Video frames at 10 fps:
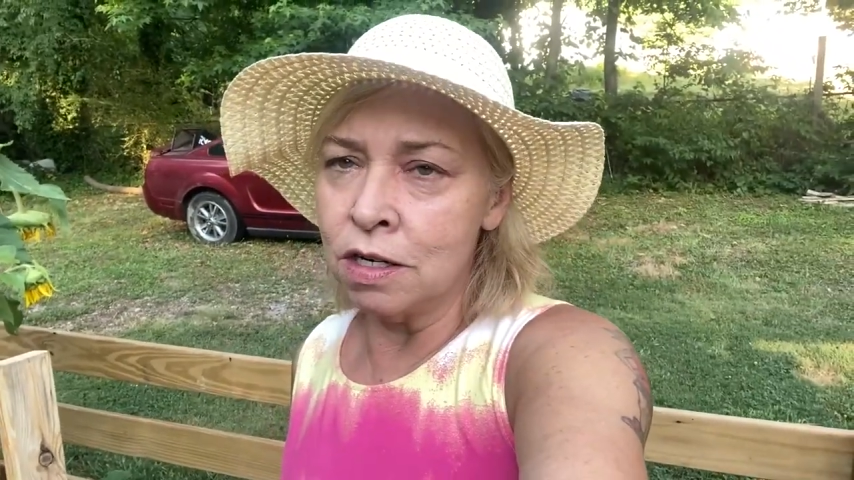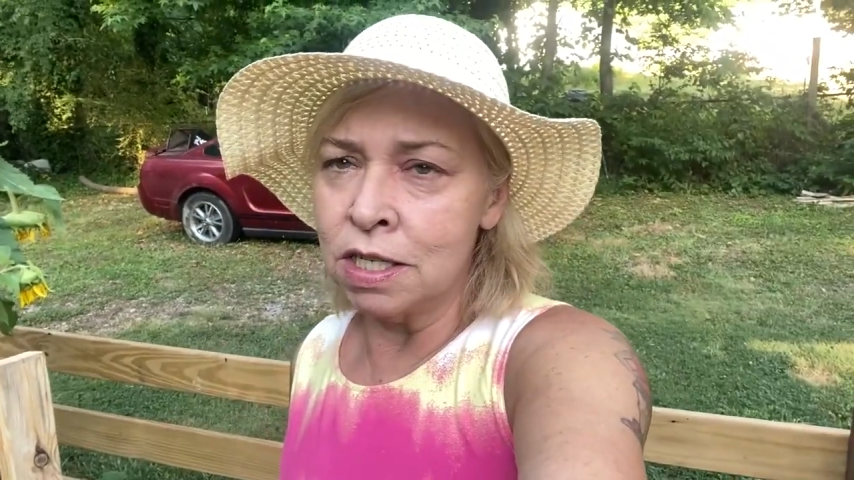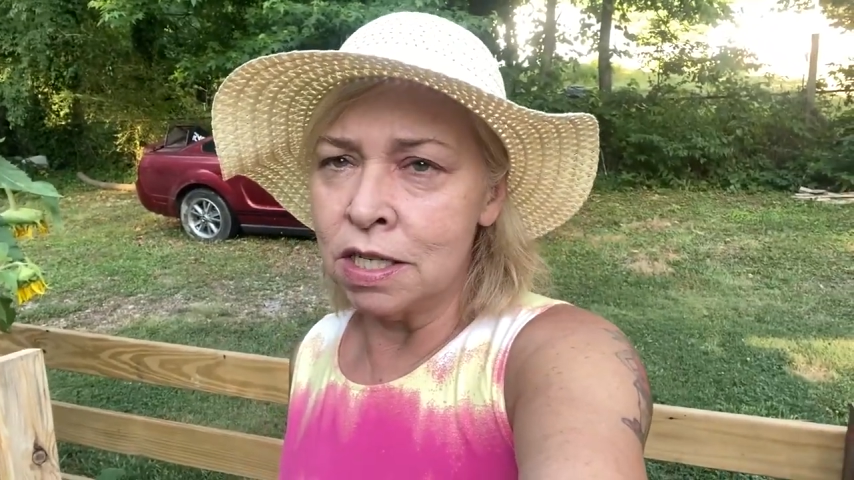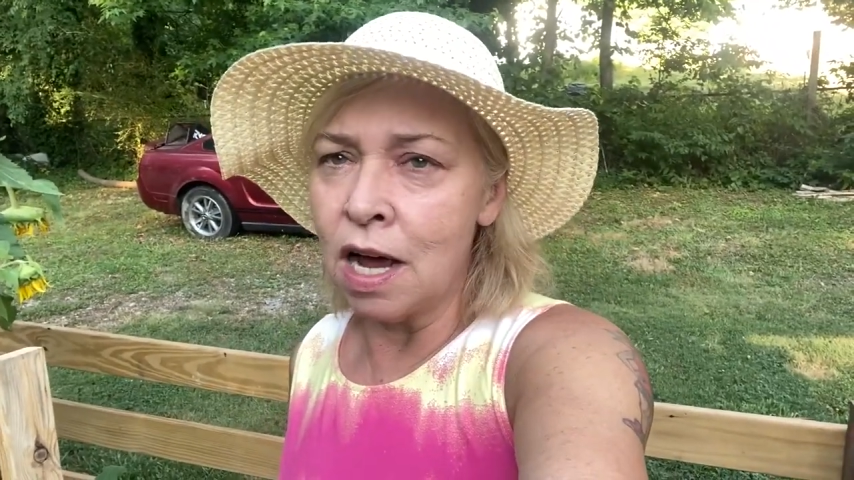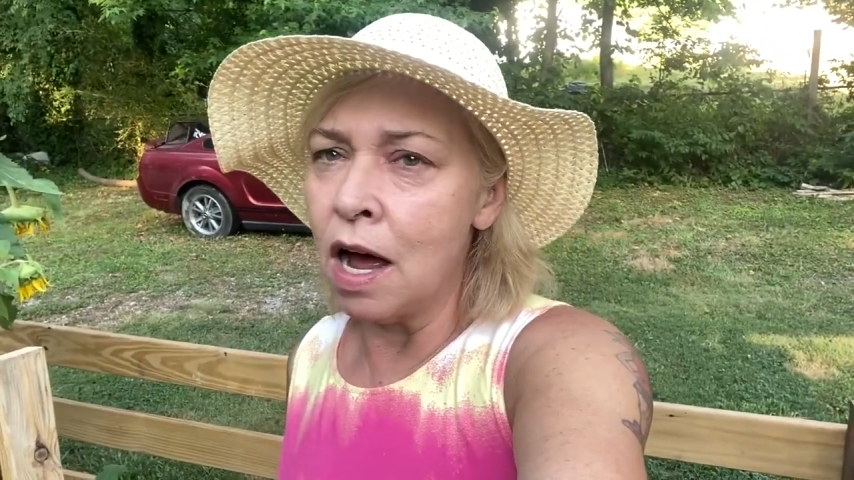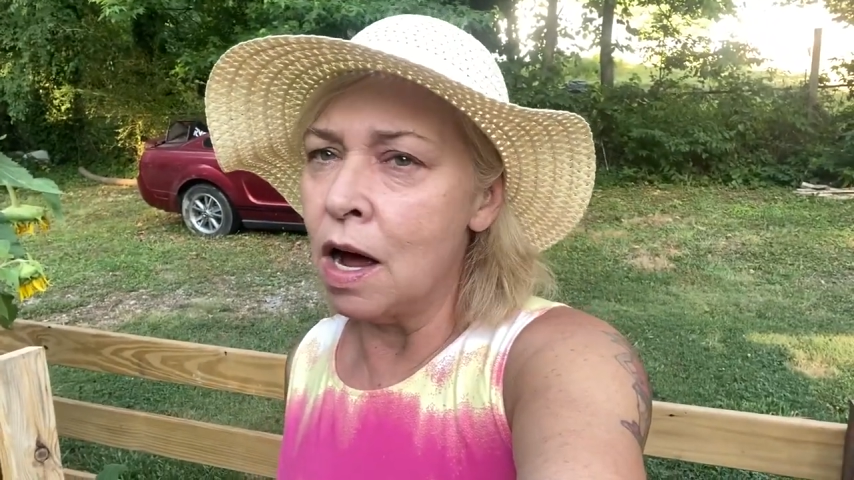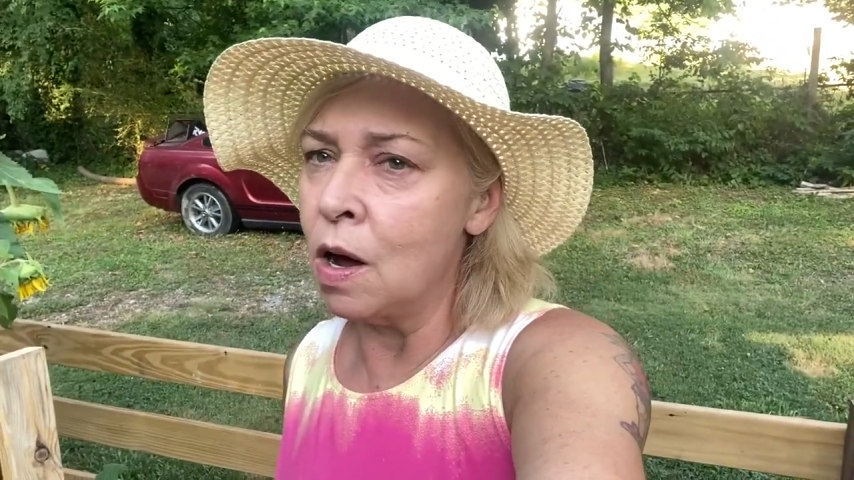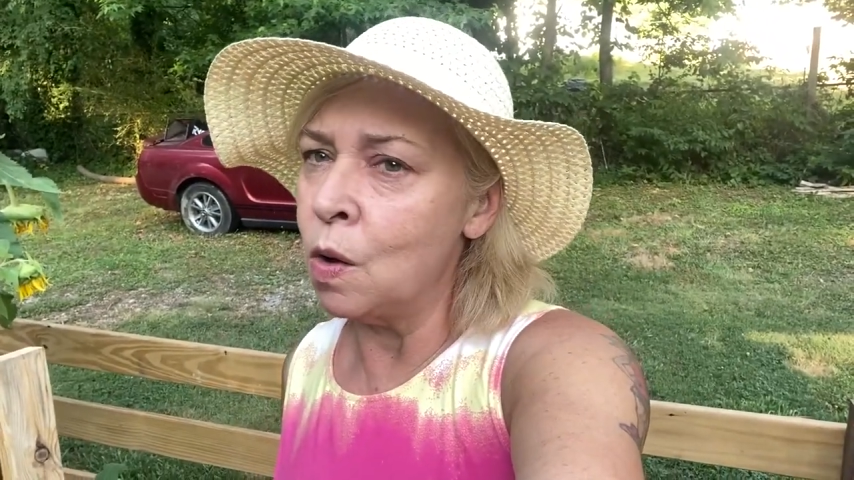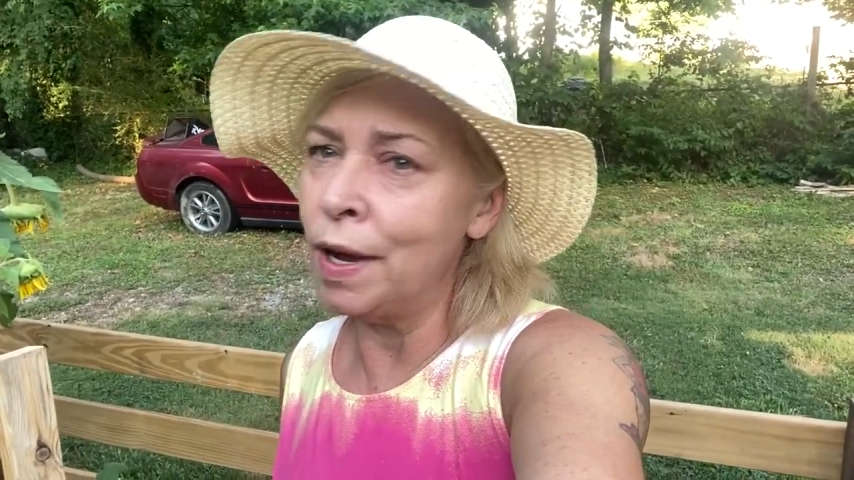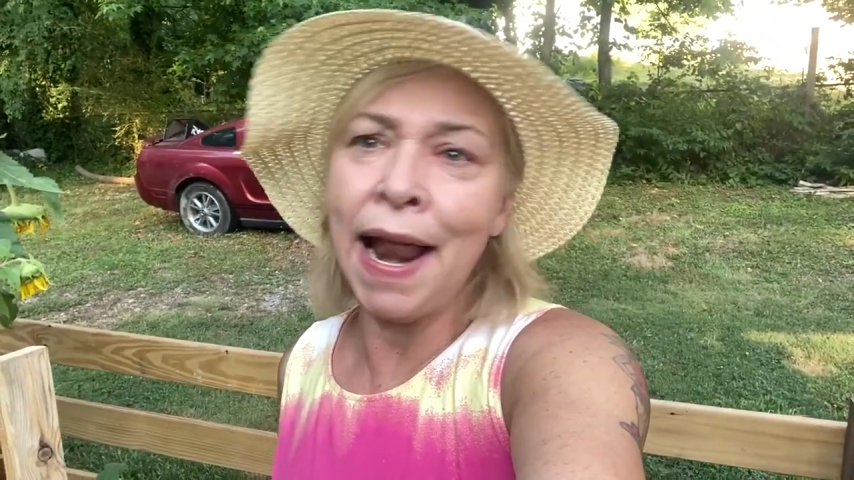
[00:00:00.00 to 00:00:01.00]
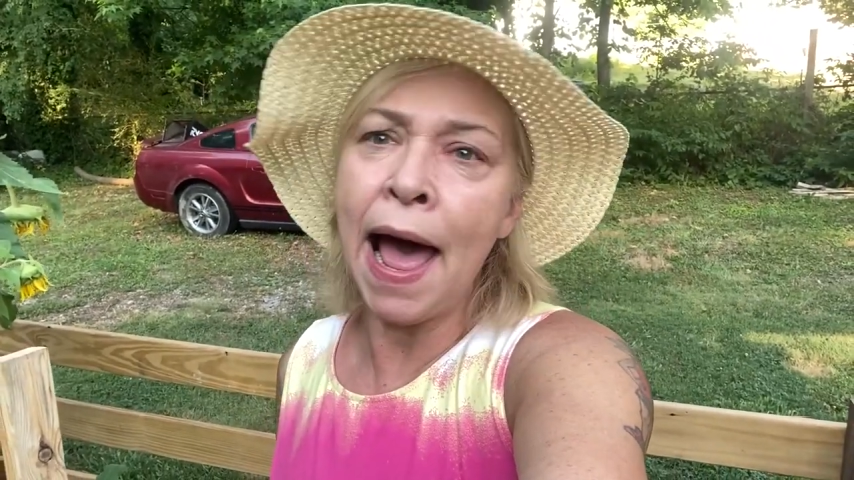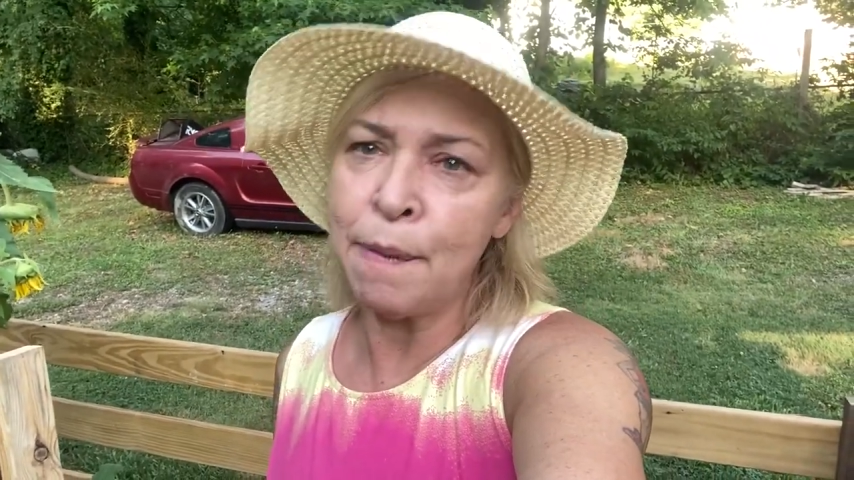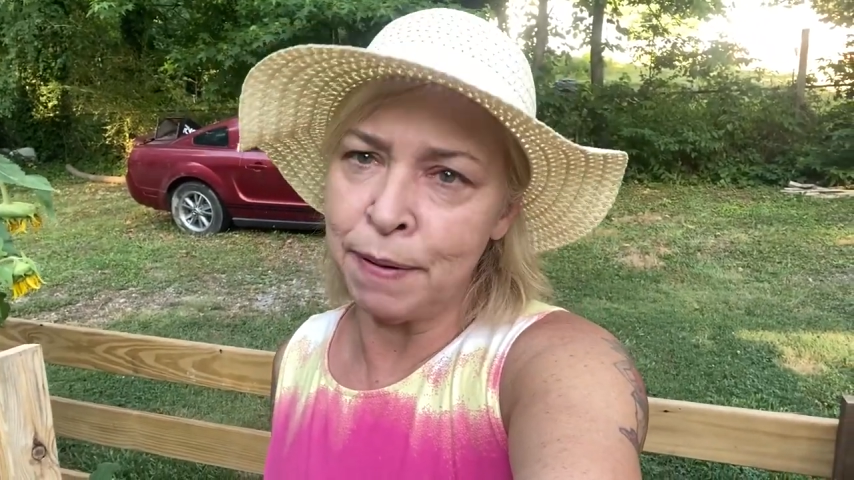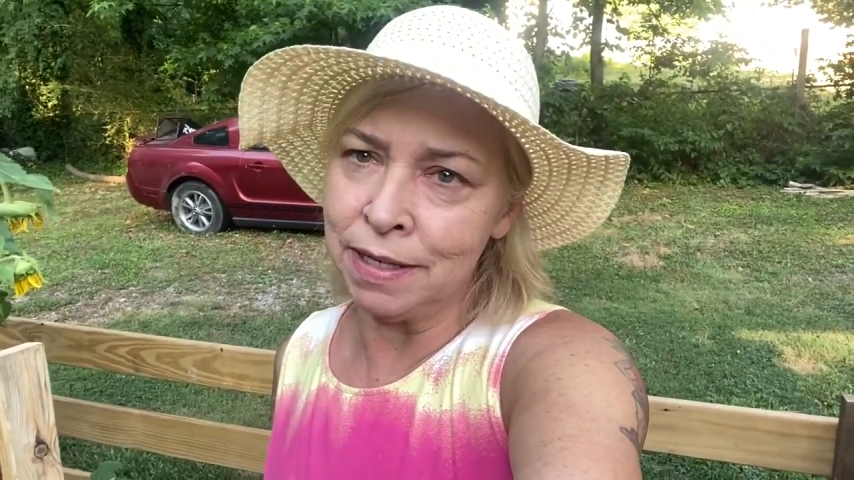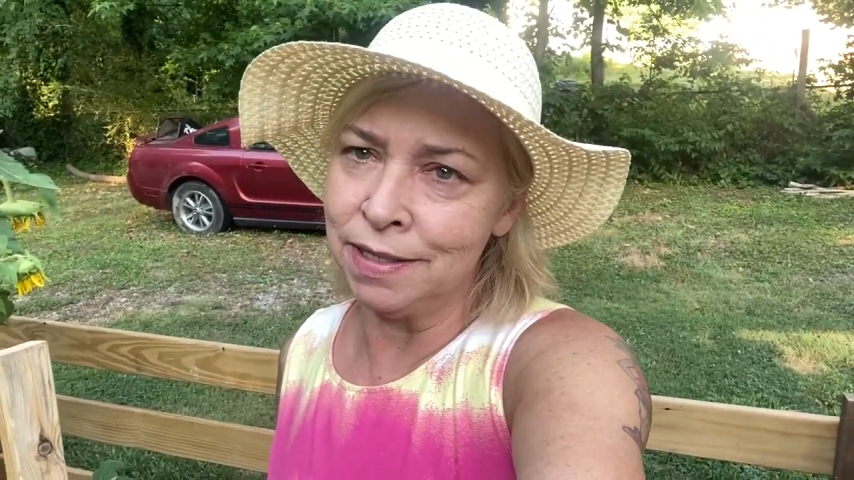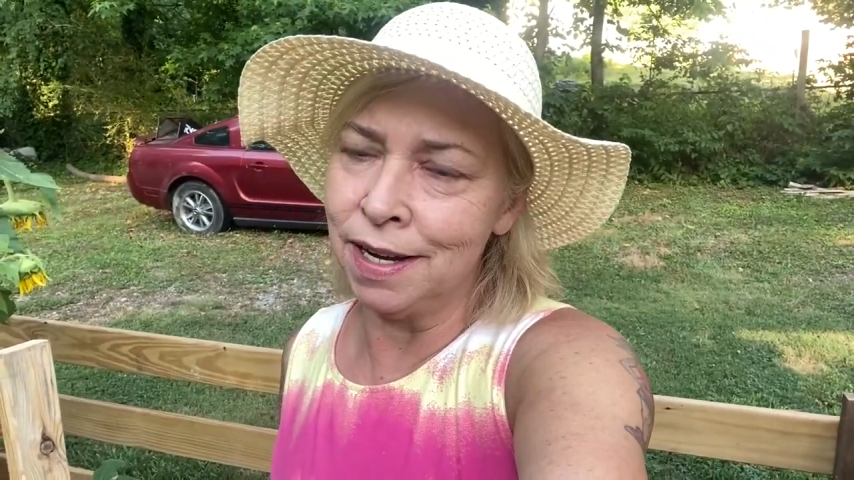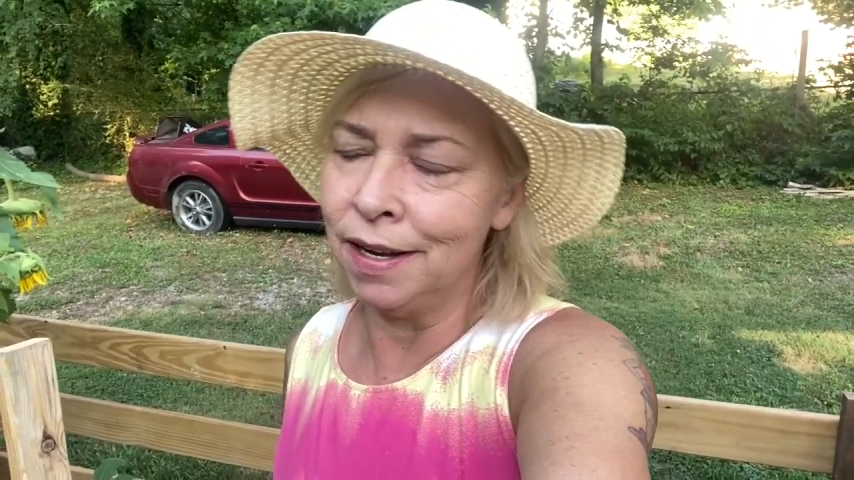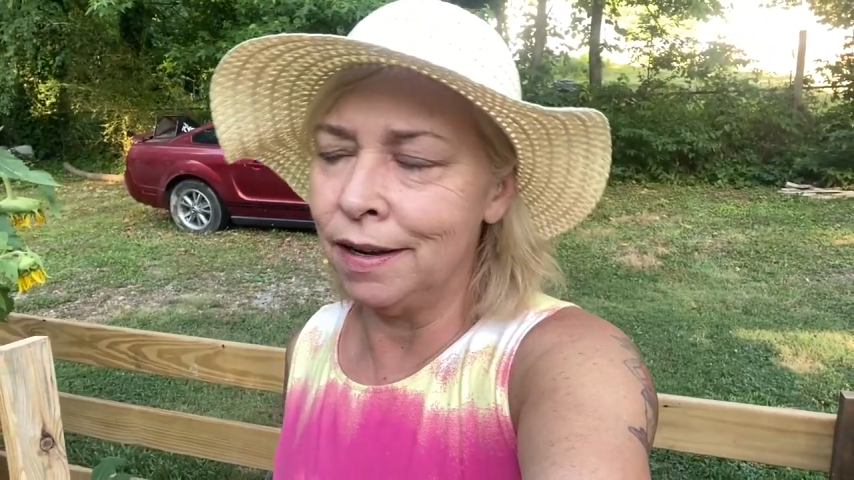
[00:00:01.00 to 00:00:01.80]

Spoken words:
so it happened.